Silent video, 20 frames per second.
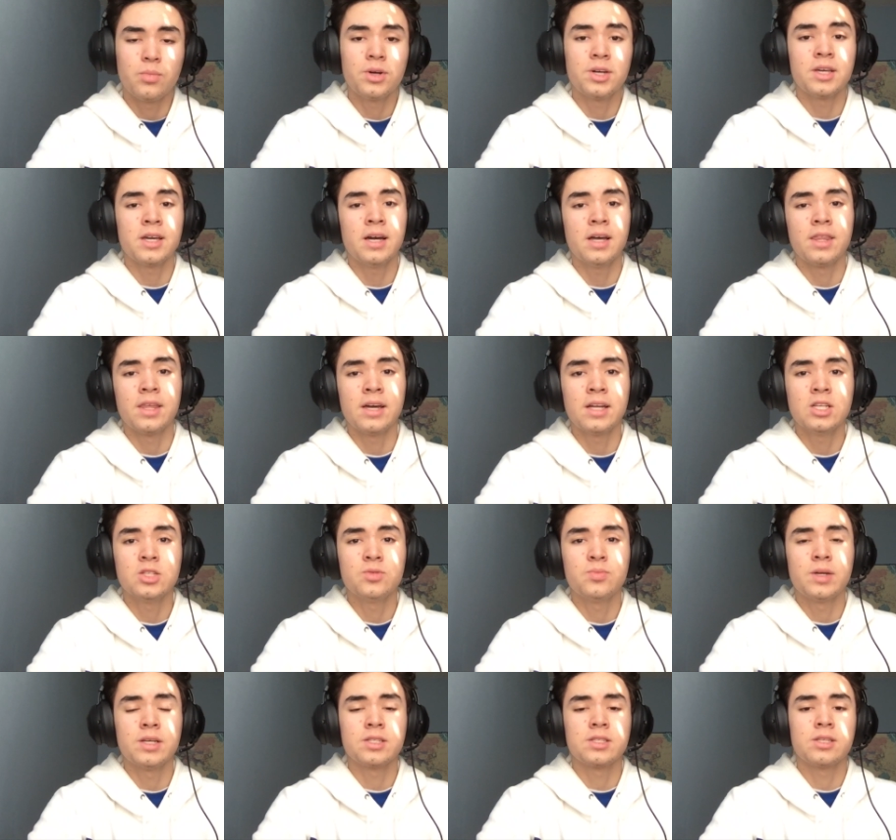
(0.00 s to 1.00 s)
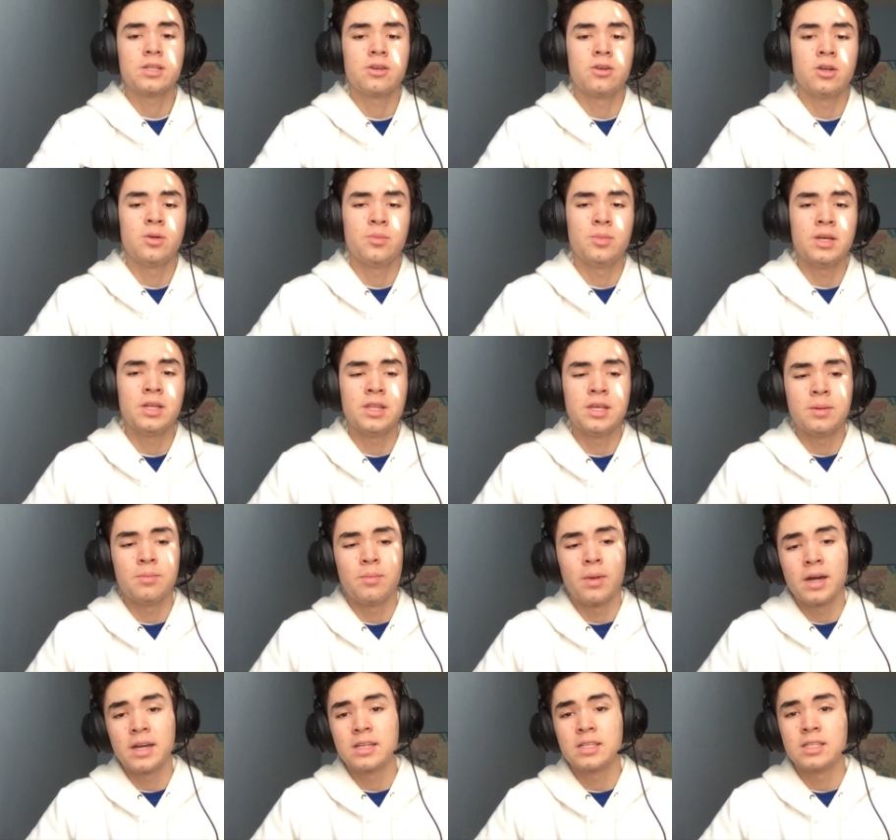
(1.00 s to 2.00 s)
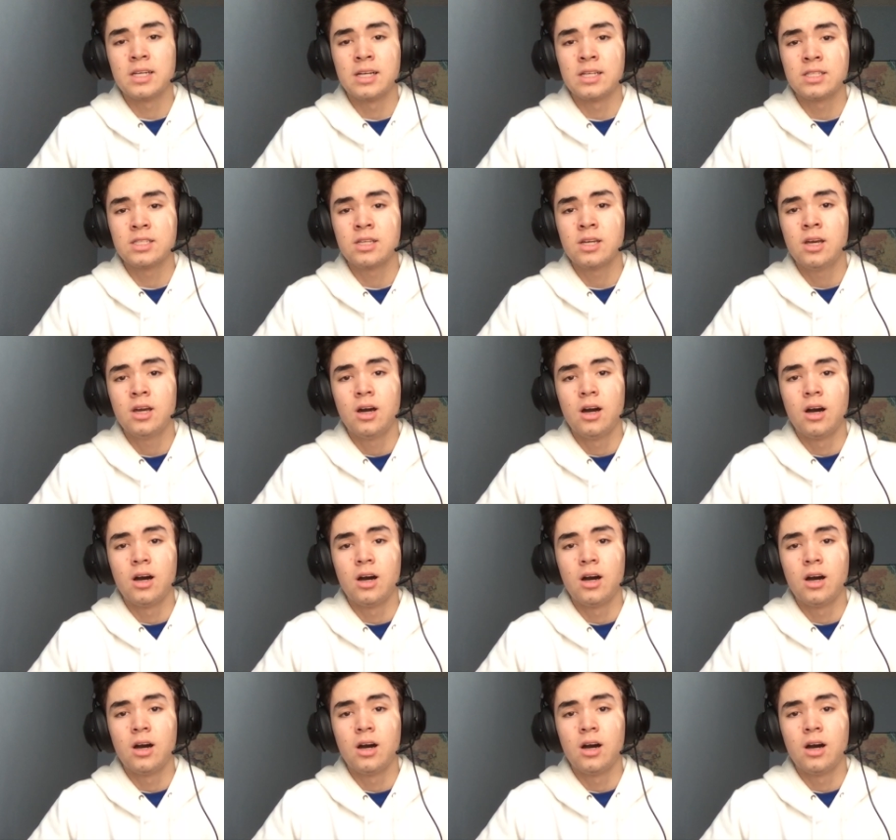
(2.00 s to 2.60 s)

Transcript: But yeah, that is basically going to be the mic test